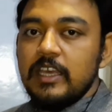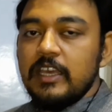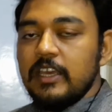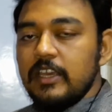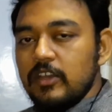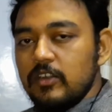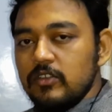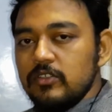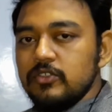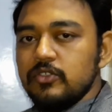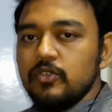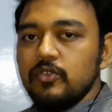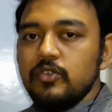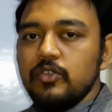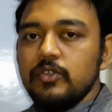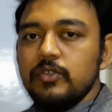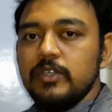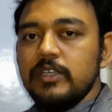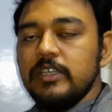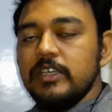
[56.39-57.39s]
Here also
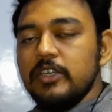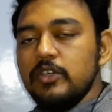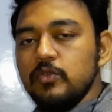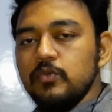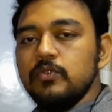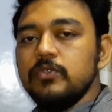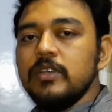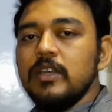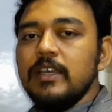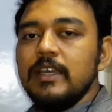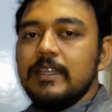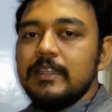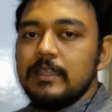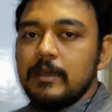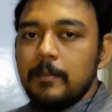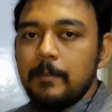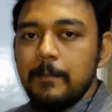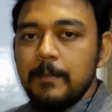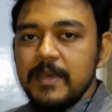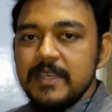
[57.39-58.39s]
you will use the
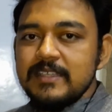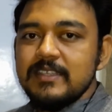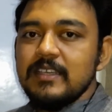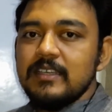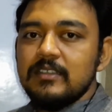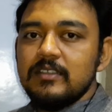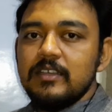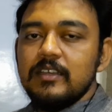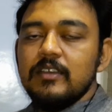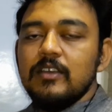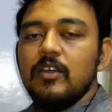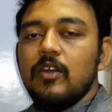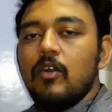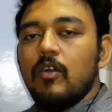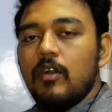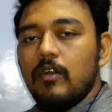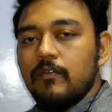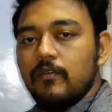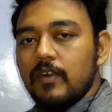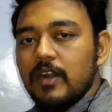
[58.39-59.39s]
basic thing
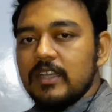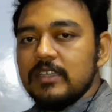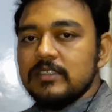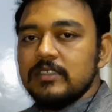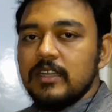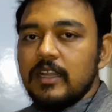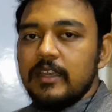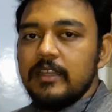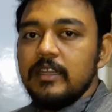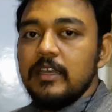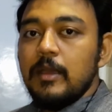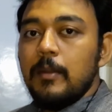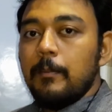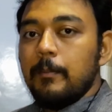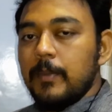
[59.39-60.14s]
of class 9,